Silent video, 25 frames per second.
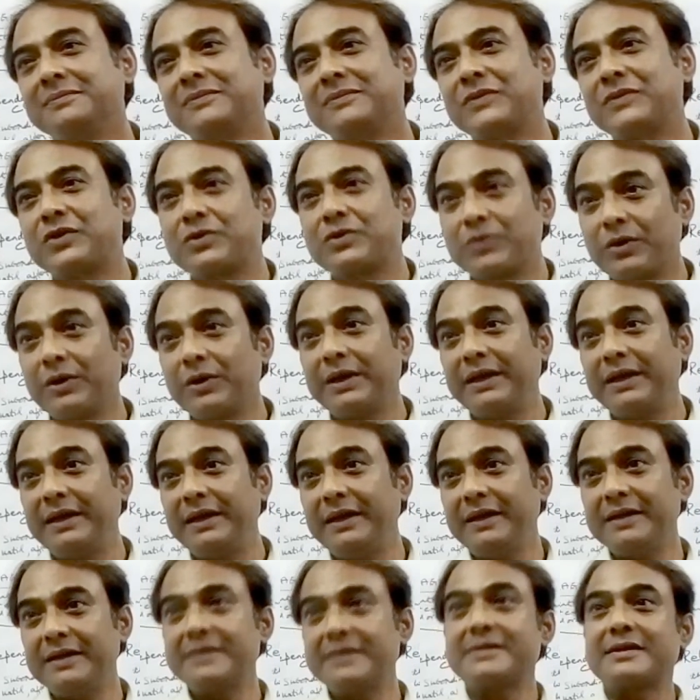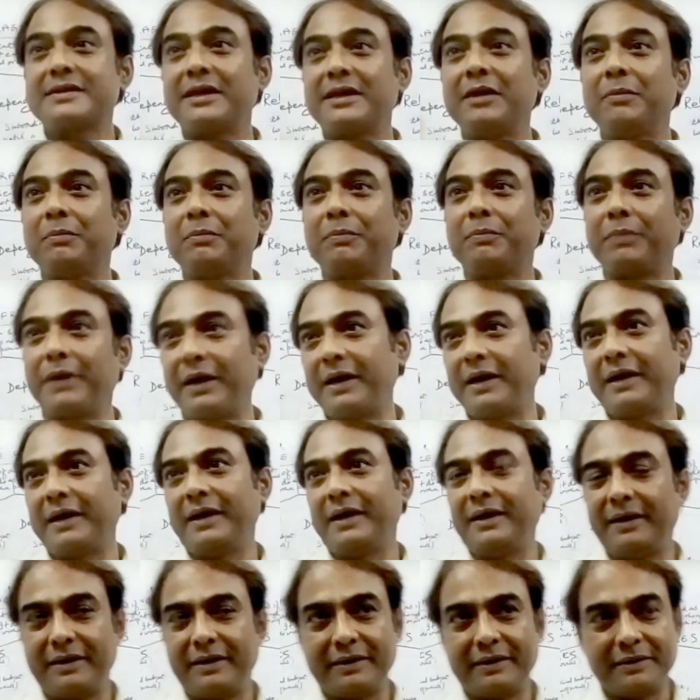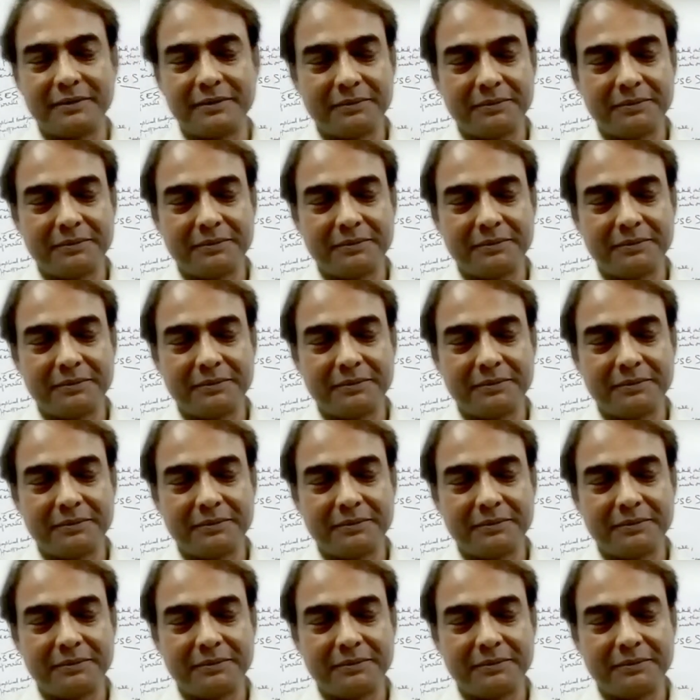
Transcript: So he is implied.